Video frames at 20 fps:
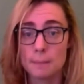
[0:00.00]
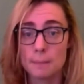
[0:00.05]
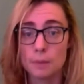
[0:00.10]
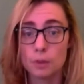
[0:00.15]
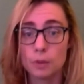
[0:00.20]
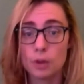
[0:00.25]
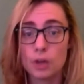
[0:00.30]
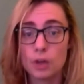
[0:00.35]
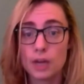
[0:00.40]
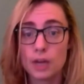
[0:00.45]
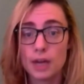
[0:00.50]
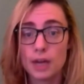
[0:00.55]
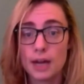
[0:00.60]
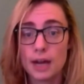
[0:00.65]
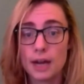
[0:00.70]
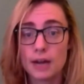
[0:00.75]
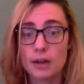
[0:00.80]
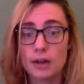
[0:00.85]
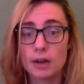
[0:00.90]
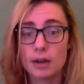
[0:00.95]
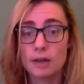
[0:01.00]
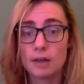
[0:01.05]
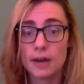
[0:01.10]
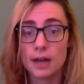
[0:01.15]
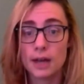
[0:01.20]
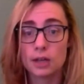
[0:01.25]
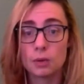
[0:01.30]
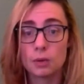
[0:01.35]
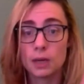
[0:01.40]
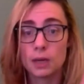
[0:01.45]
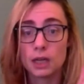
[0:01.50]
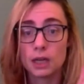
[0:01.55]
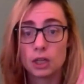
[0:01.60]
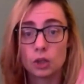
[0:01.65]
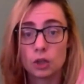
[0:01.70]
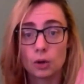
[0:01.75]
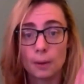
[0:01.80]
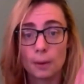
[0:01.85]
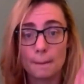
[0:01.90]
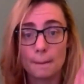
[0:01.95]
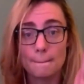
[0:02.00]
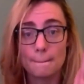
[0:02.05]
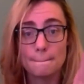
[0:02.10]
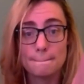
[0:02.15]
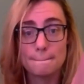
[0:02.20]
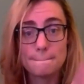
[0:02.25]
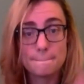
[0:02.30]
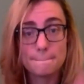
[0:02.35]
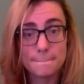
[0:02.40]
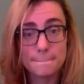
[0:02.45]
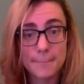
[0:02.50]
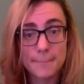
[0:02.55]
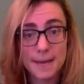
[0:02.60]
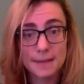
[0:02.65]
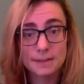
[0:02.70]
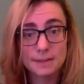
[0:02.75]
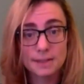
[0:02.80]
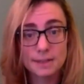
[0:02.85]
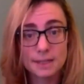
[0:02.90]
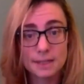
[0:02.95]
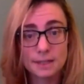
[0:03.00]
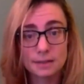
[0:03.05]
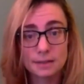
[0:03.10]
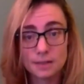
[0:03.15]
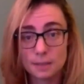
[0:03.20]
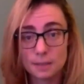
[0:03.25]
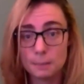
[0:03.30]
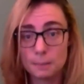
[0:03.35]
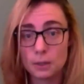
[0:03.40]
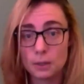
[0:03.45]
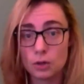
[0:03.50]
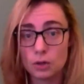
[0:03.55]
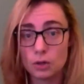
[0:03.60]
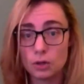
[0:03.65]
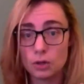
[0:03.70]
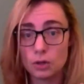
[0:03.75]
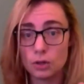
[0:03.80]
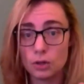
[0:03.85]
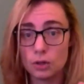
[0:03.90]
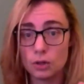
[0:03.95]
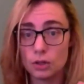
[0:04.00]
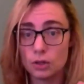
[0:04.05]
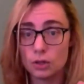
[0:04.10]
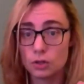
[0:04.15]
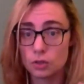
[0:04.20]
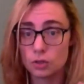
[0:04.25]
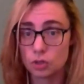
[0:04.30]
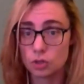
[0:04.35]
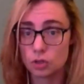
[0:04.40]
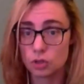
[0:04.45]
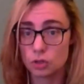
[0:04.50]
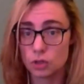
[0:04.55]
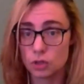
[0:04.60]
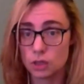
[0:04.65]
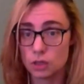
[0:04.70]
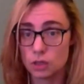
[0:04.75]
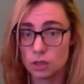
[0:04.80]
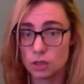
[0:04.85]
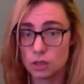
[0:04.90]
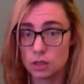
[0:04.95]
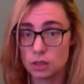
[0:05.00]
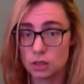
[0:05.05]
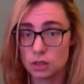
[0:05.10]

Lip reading: Look at how you're evaluating your basic, typical student